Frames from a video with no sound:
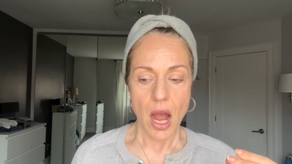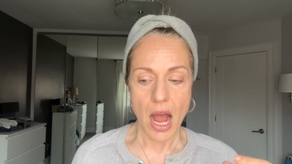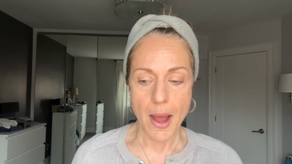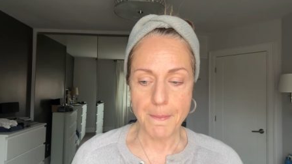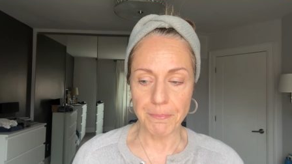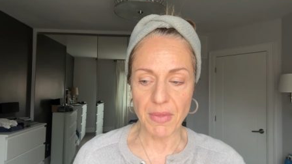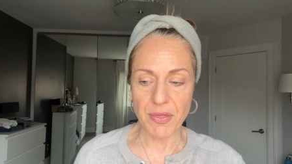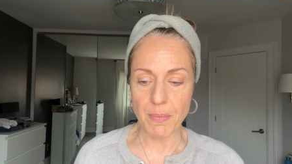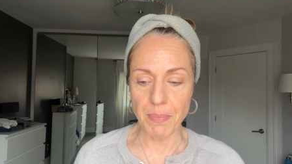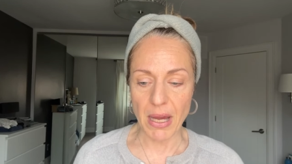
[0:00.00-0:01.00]
Um,
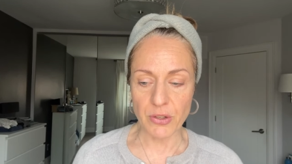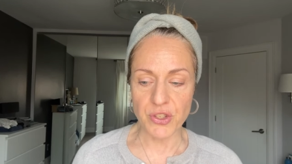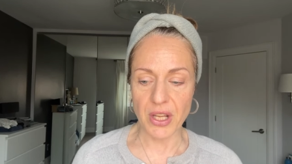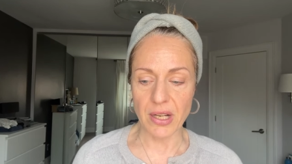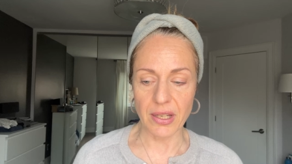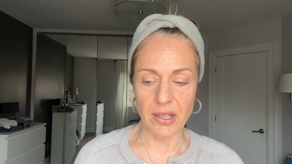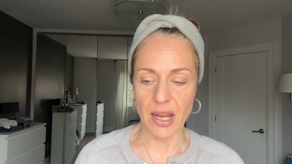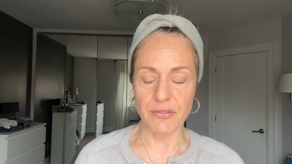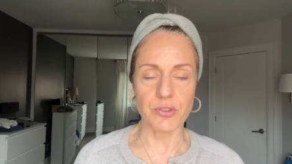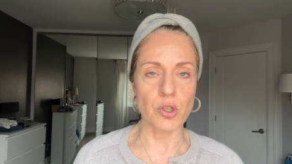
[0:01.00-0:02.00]
the butters that I,
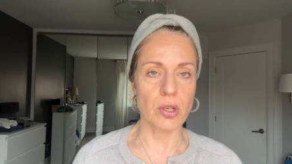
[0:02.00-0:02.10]
I've,